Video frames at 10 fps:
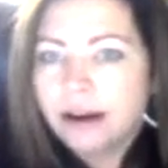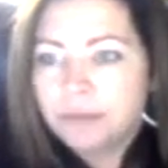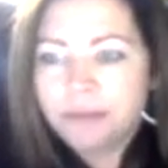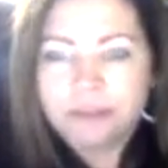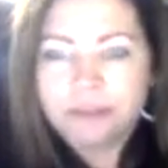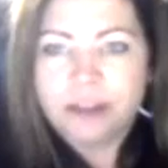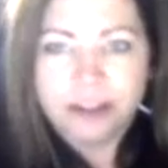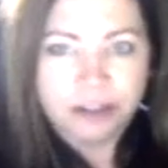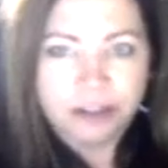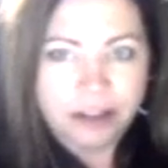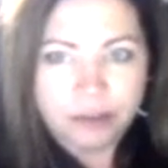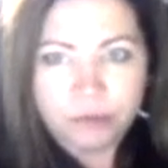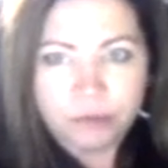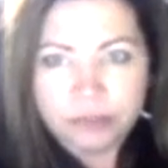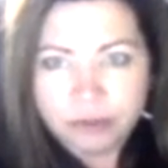if it's followed a lot of the
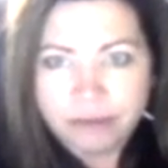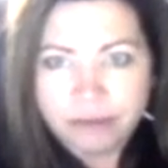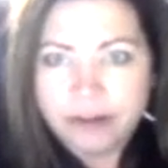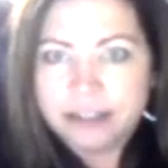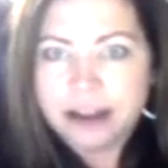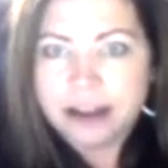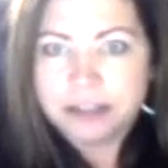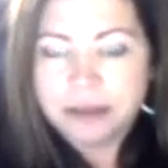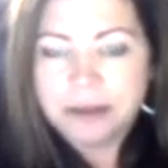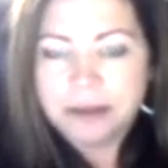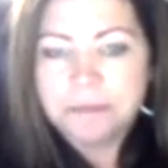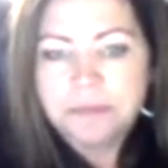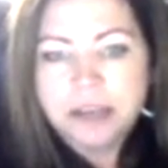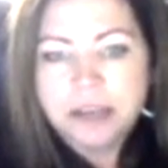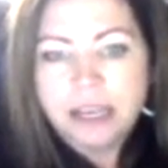rules that we've already talked about.
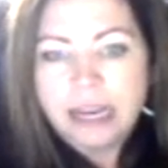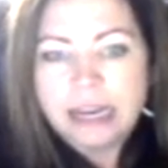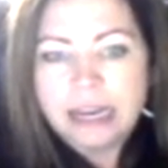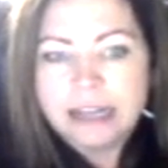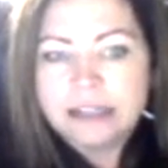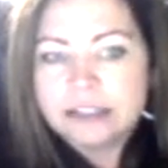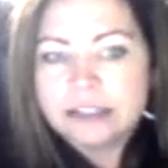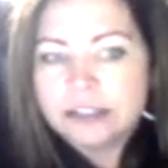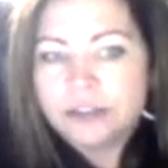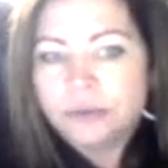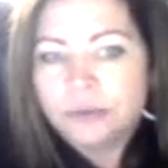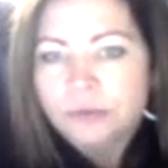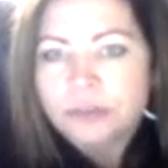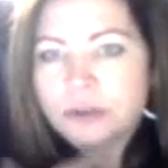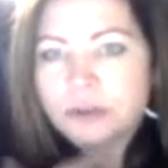And
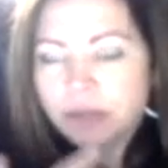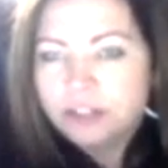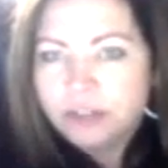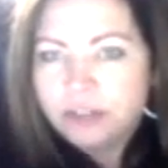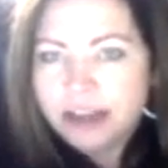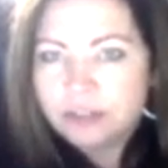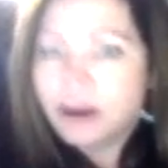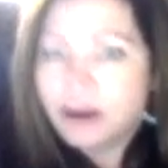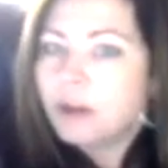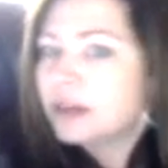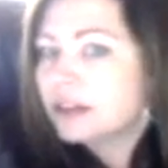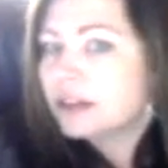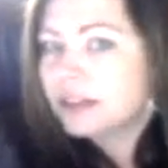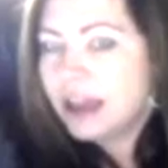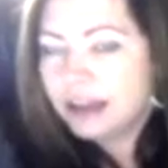you don't want to do that as well,
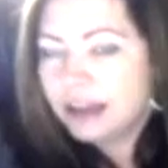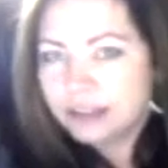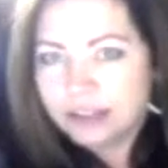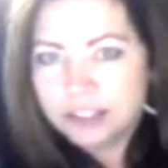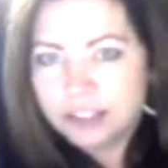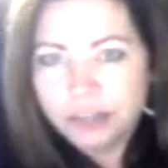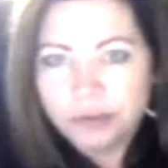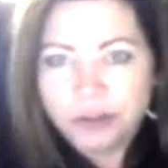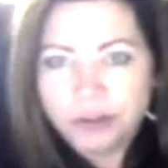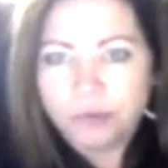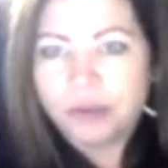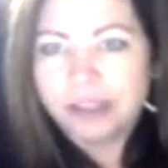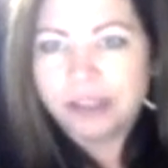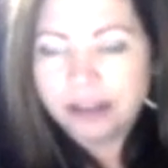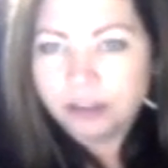because then as a consumer you're
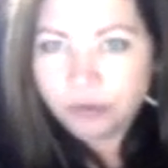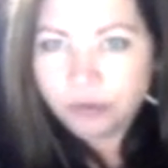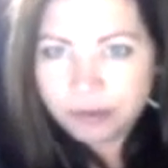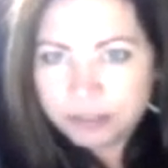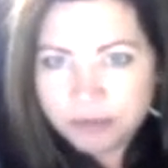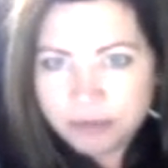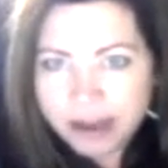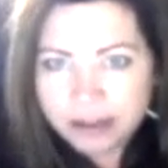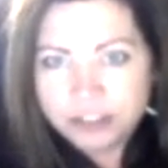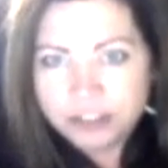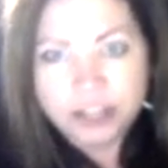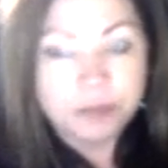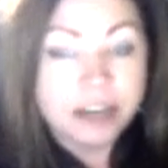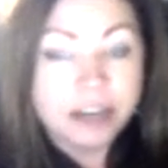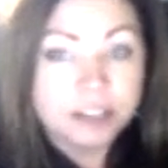really ill-equipped to make a
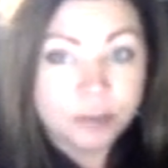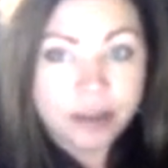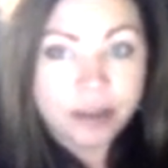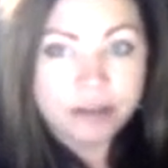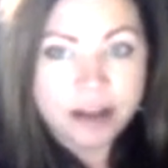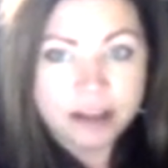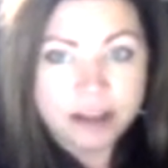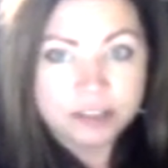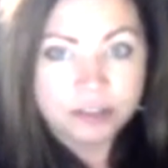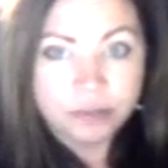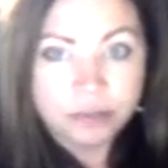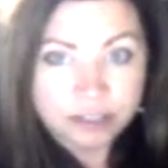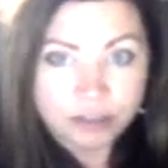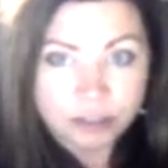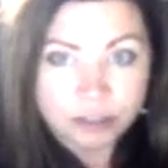judgment as to whether or not it's good
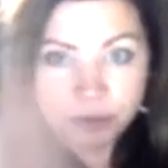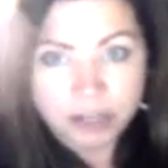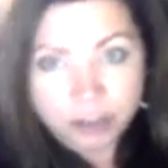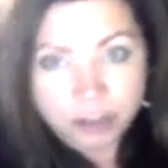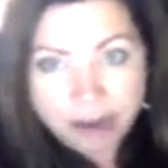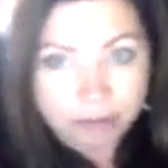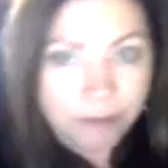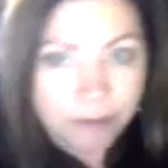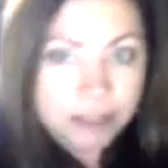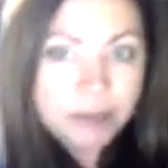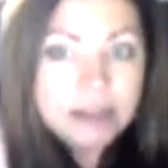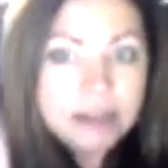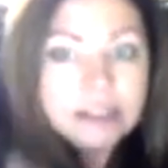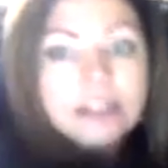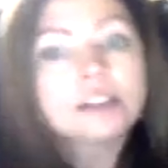research, because you haven't
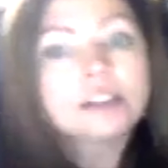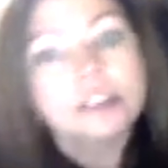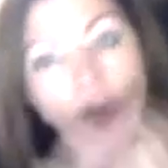fundamentally looked at the